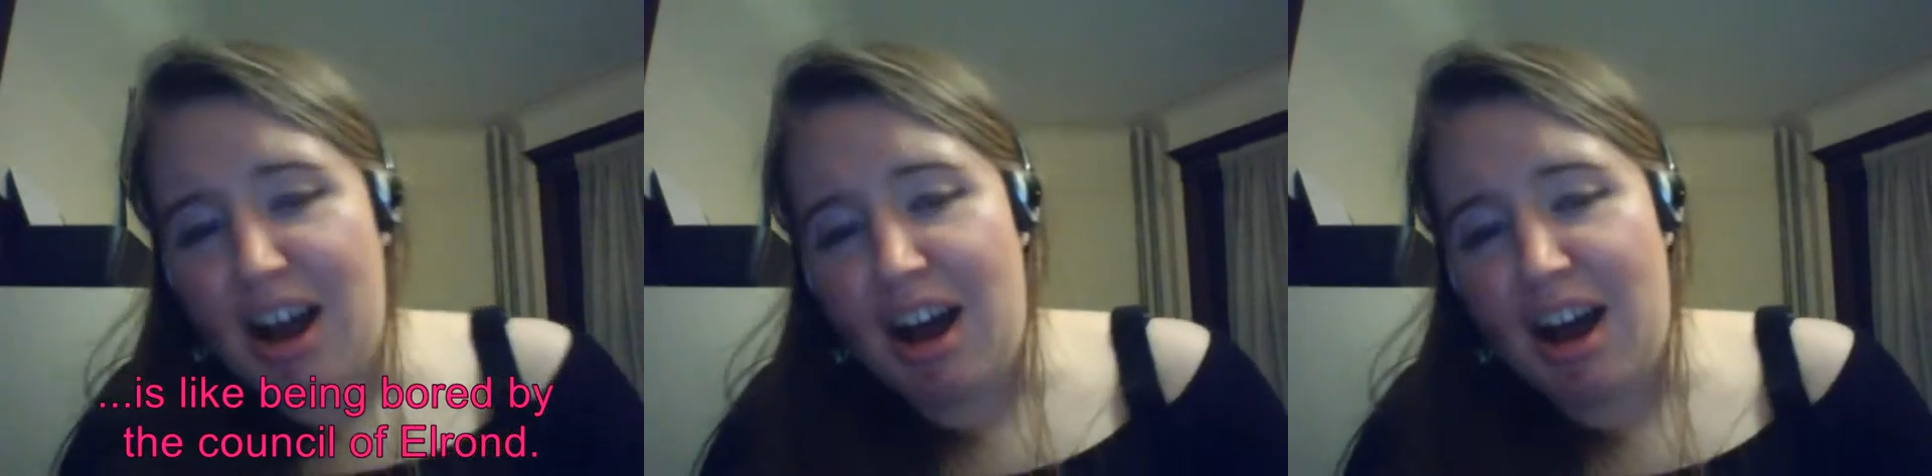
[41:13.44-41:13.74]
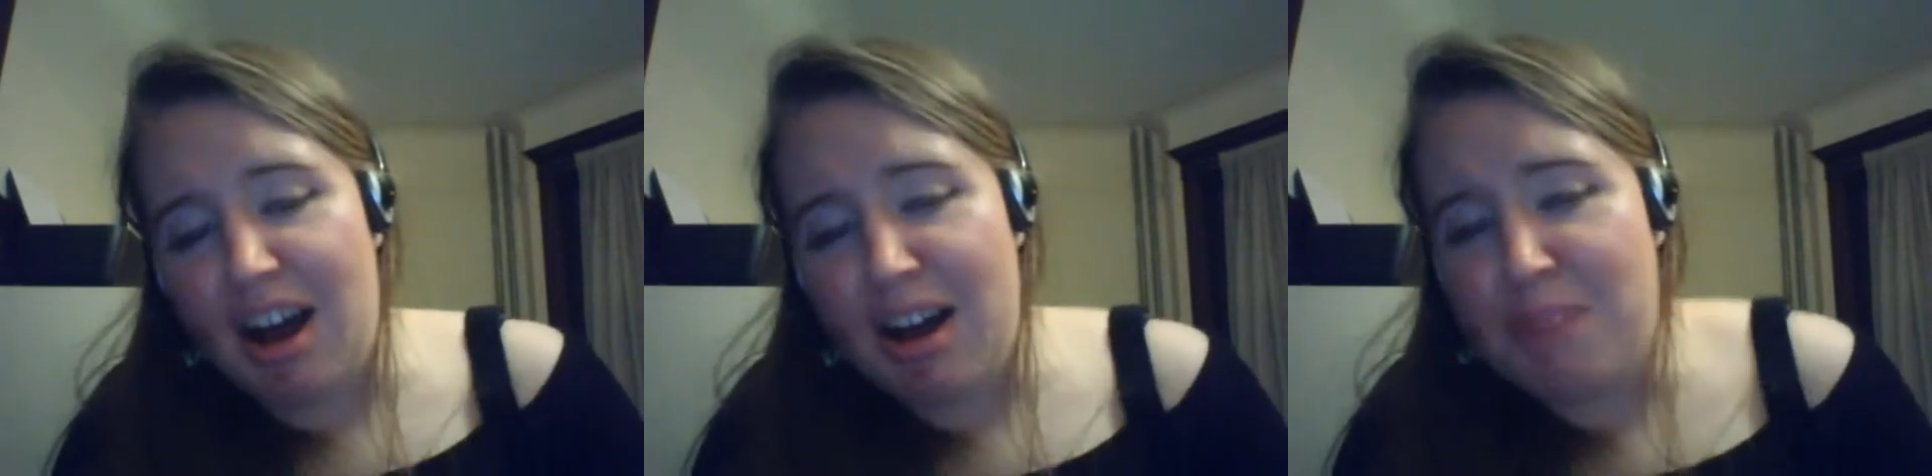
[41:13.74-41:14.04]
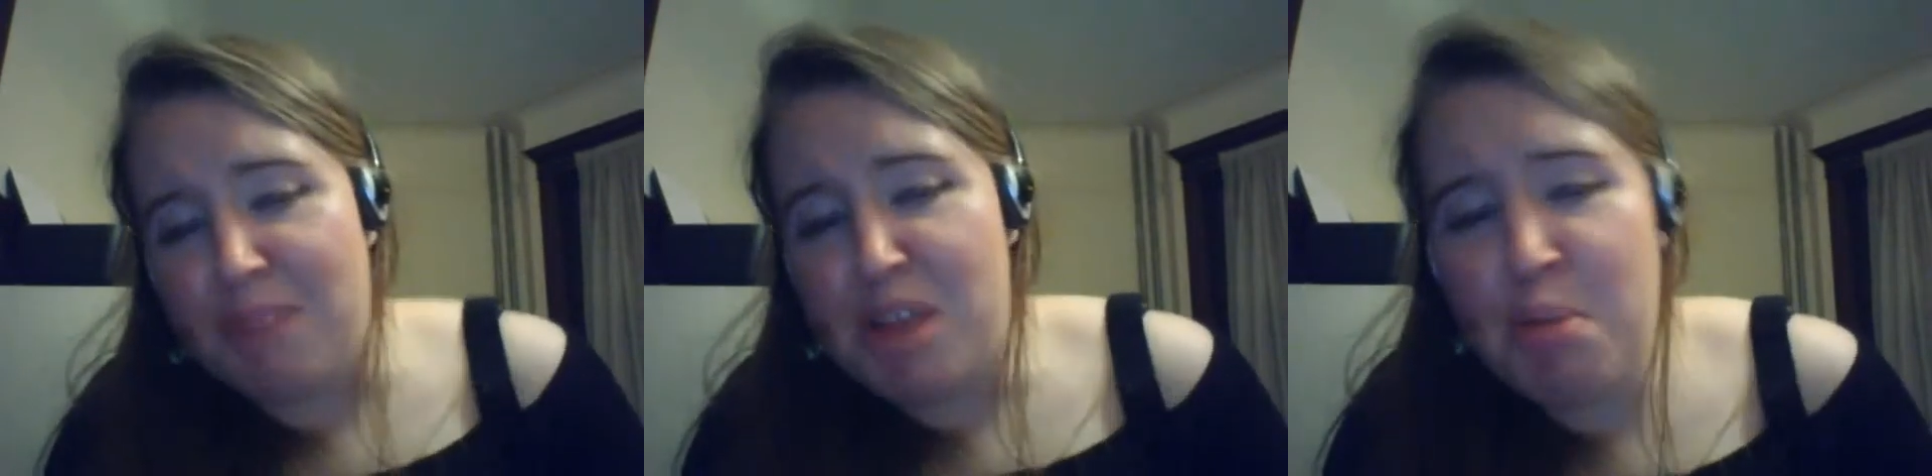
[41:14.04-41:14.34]

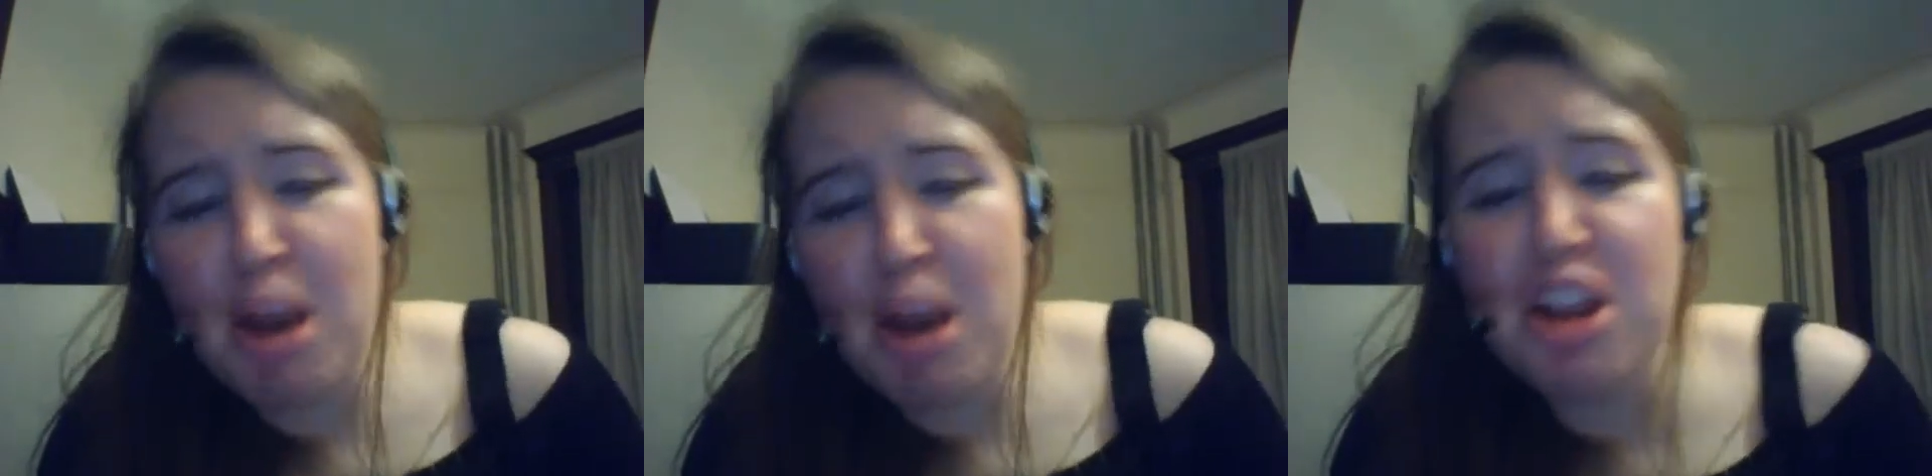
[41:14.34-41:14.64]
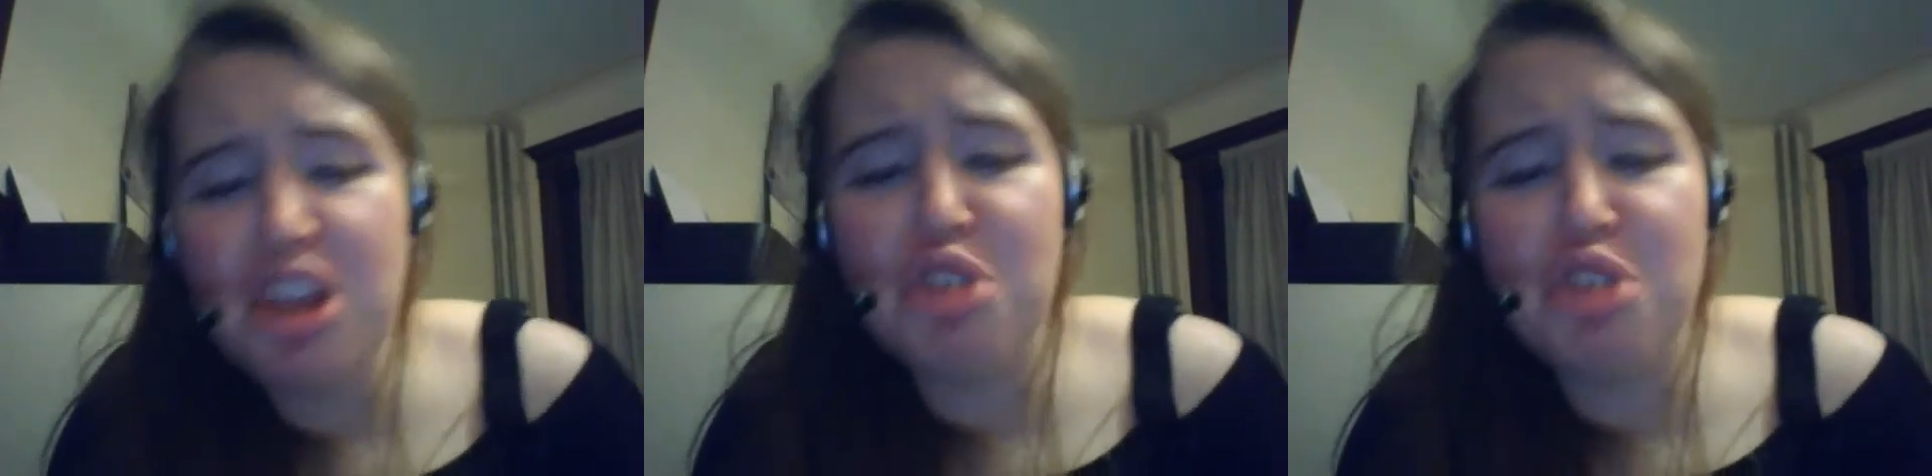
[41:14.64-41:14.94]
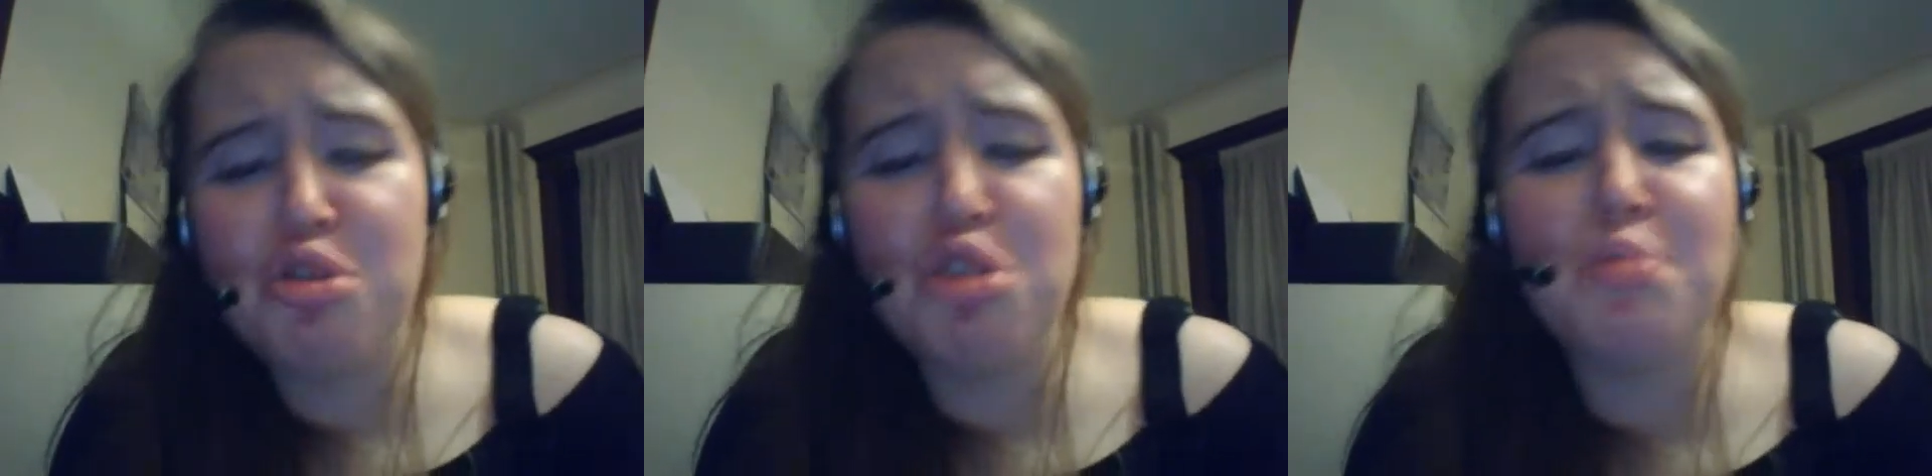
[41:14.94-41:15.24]
Apparently
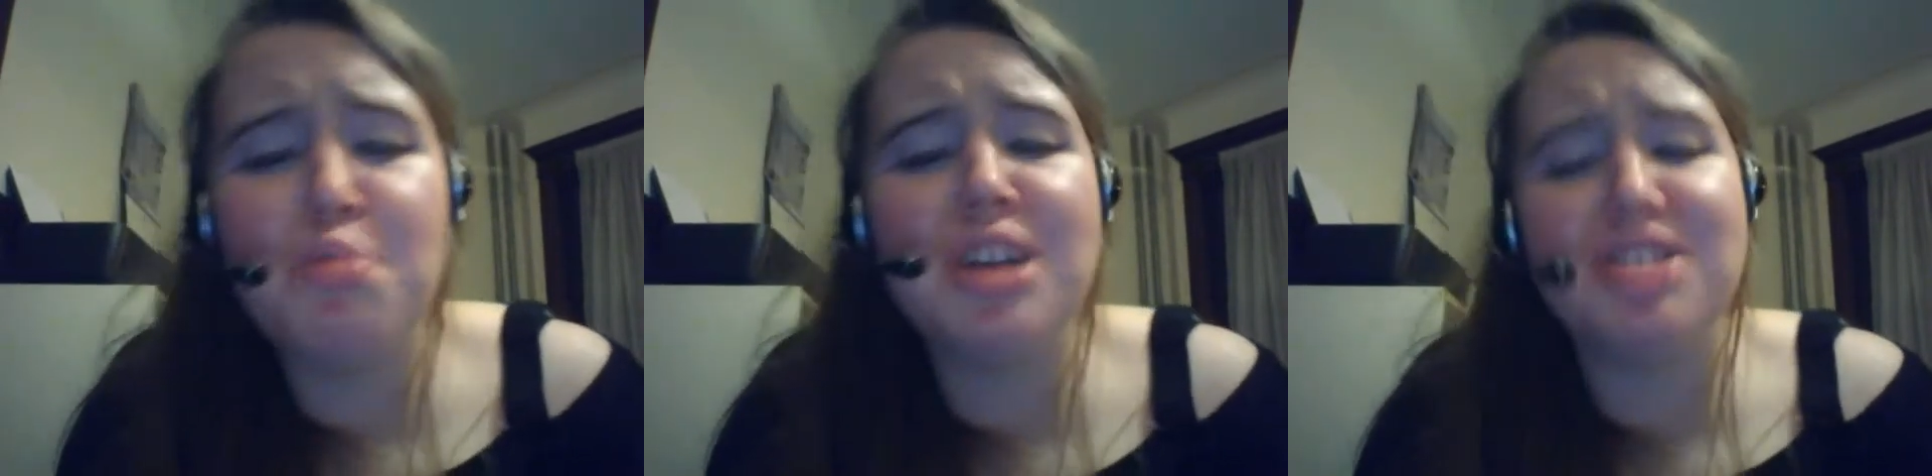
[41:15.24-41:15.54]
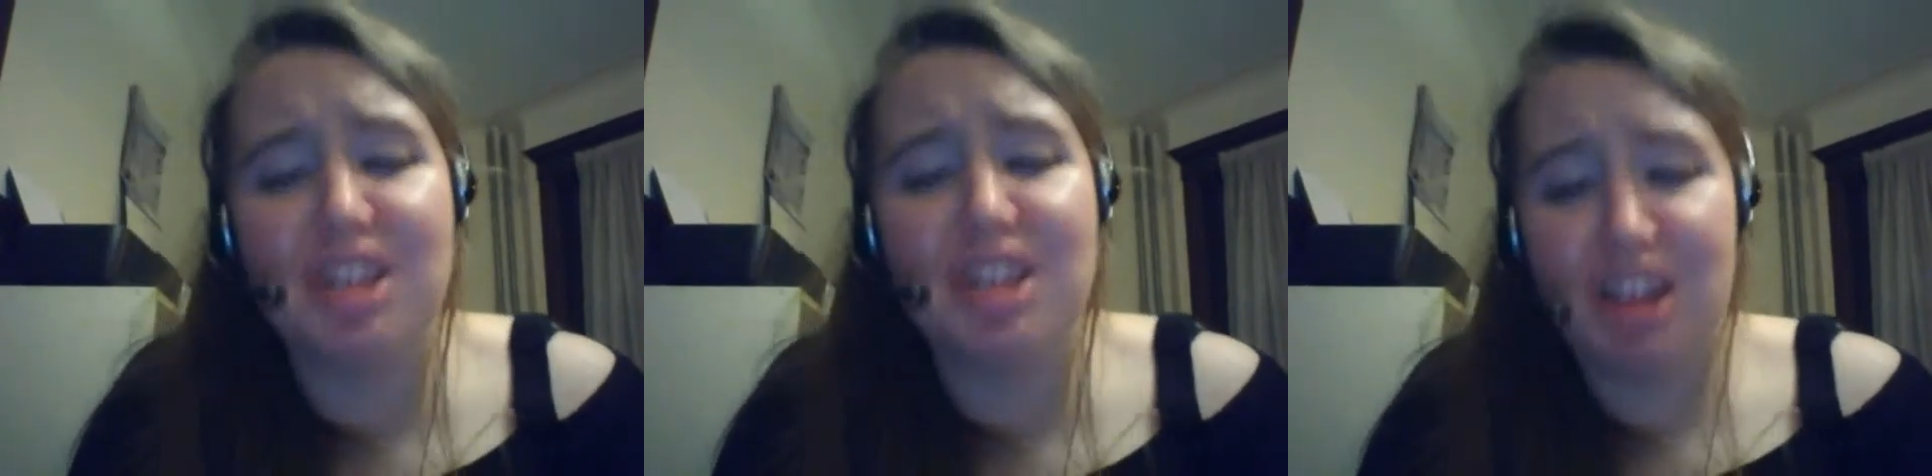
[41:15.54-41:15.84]
YouTube doesn't